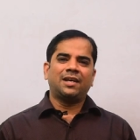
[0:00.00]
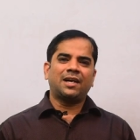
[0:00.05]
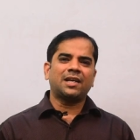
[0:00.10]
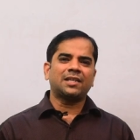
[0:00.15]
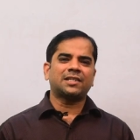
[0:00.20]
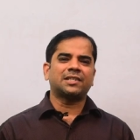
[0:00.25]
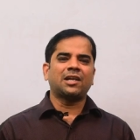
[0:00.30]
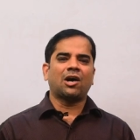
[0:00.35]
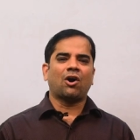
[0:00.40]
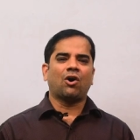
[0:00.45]
let
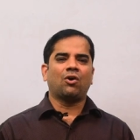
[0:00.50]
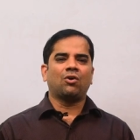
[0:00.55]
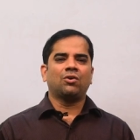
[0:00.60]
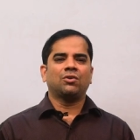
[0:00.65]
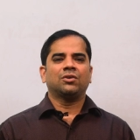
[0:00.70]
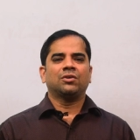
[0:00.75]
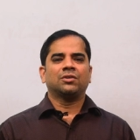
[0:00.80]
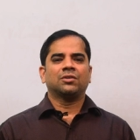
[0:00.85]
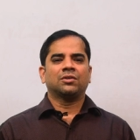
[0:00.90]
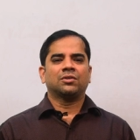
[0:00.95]
us
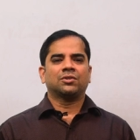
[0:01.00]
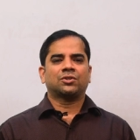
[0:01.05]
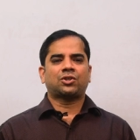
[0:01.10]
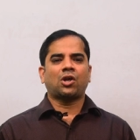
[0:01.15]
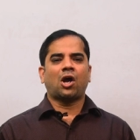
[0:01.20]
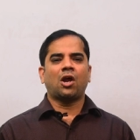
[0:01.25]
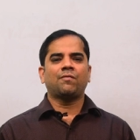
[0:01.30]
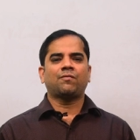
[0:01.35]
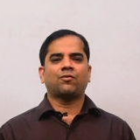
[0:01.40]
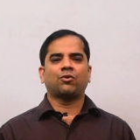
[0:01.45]
now
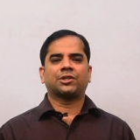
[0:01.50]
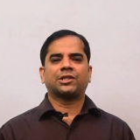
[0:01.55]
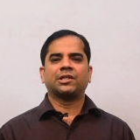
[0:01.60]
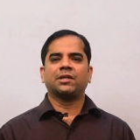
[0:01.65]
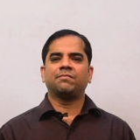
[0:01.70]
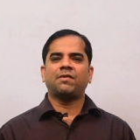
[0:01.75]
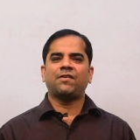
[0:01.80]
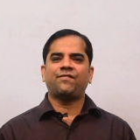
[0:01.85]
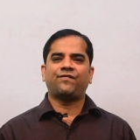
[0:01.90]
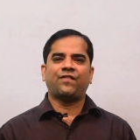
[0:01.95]
solve question
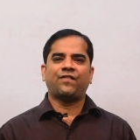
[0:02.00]
number